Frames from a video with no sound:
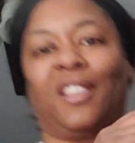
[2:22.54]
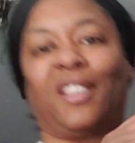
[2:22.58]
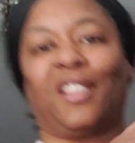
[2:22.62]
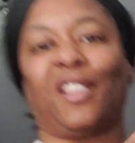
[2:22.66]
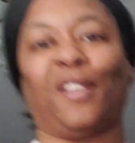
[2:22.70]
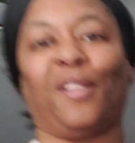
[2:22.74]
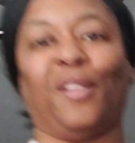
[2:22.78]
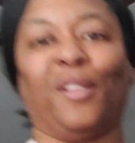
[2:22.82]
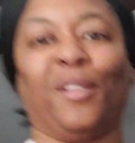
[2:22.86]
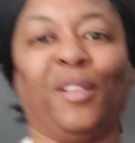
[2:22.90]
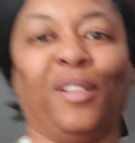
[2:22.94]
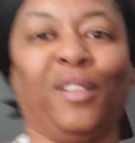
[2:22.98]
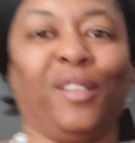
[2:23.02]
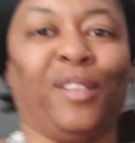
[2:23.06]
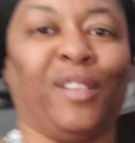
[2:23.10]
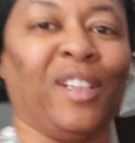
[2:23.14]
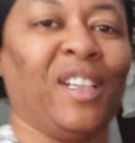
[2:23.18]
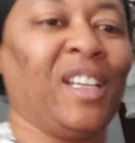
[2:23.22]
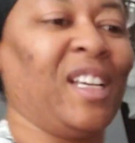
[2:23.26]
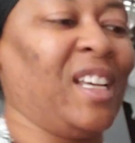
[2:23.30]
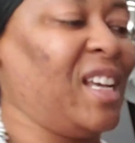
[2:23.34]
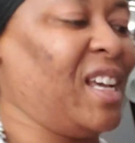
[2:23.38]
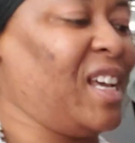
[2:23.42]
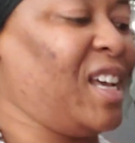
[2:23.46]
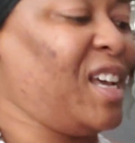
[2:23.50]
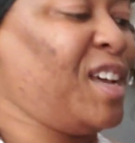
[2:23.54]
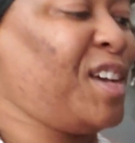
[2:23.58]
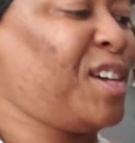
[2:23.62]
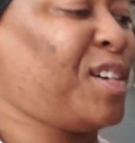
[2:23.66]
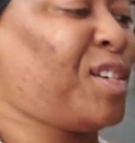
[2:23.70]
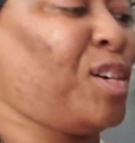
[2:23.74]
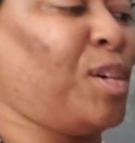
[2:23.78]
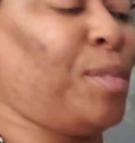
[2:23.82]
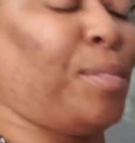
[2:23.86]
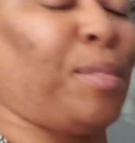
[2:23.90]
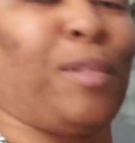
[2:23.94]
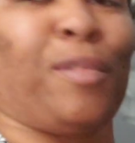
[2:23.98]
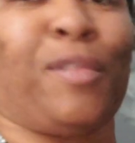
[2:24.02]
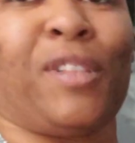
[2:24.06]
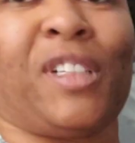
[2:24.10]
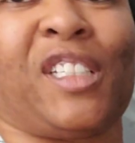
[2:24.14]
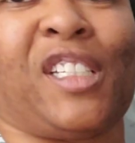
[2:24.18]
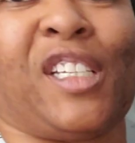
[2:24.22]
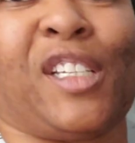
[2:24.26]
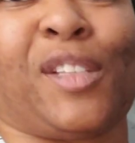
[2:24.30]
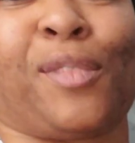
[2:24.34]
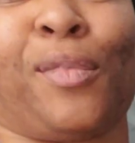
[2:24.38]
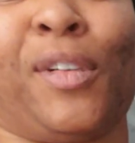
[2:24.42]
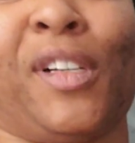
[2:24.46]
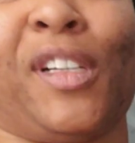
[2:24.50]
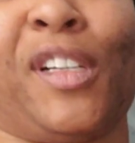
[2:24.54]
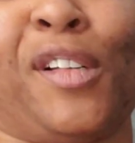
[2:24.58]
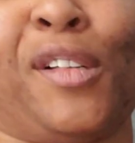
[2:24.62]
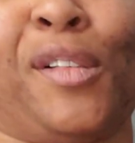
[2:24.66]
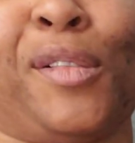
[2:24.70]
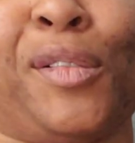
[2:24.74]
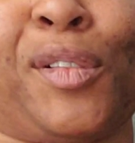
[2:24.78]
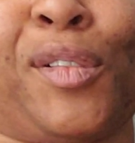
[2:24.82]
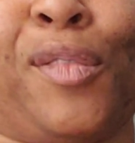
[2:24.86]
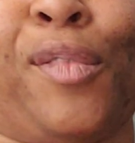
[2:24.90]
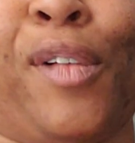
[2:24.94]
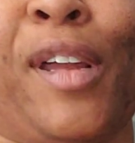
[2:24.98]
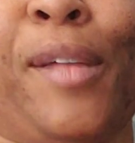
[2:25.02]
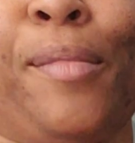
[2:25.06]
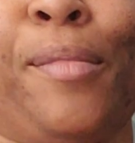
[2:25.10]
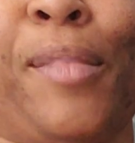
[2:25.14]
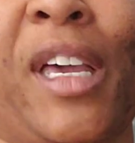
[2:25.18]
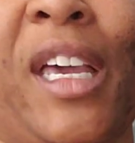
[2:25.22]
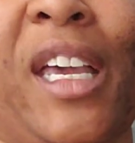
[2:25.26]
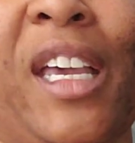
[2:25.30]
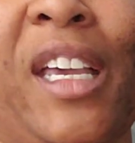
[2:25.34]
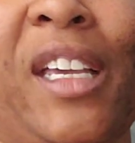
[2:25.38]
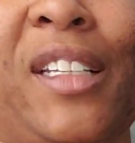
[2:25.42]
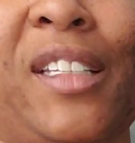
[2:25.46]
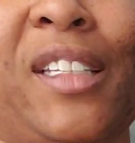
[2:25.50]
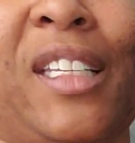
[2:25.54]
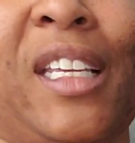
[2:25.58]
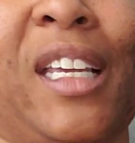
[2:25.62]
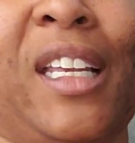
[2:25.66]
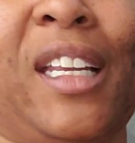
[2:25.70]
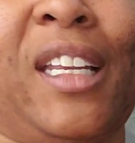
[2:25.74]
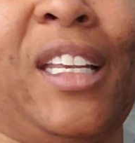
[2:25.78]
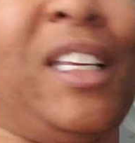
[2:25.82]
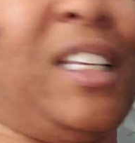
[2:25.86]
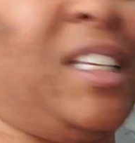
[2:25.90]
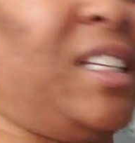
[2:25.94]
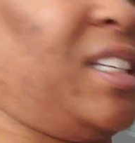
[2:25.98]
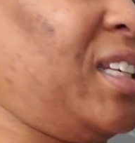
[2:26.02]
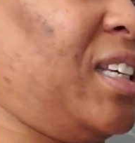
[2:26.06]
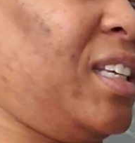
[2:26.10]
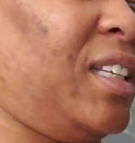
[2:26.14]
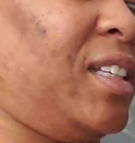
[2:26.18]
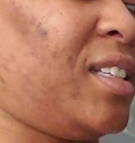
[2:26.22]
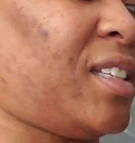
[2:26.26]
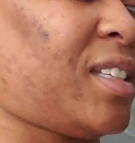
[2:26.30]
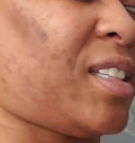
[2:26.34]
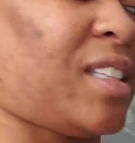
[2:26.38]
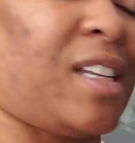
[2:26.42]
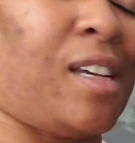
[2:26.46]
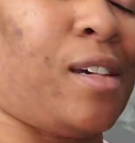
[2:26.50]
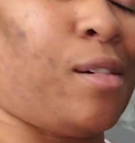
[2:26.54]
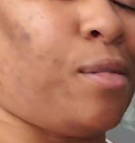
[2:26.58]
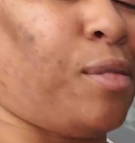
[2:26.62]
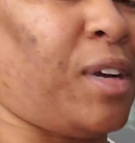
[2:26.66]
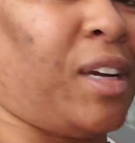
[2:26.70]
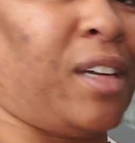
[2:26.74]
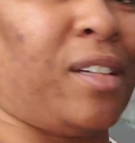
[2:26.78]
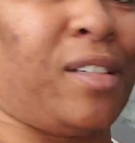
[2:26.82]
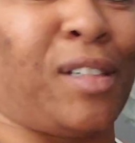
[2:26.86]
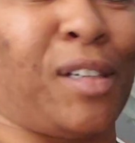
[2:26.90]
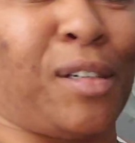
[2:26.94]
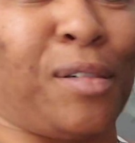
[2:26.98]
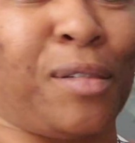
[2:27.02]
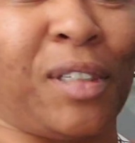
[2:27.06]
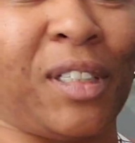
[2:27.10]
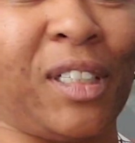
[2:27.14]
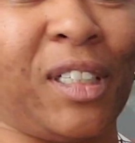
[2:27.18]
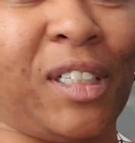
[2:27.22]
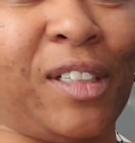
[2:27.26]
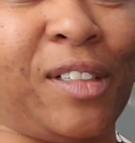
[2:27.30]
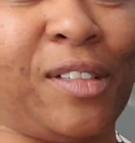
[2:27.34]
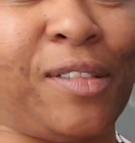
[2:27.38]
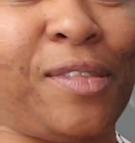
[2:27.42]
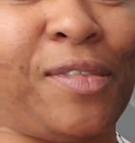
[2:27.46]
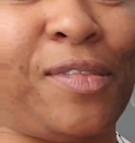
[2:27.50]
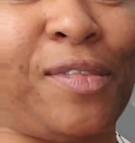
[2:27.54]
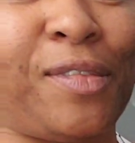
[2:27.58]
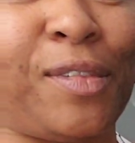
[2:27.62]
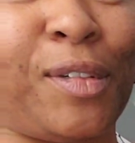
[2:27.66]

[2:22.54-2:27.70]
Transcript: so Cooper was just one of those great bags that it didn't stay around long enough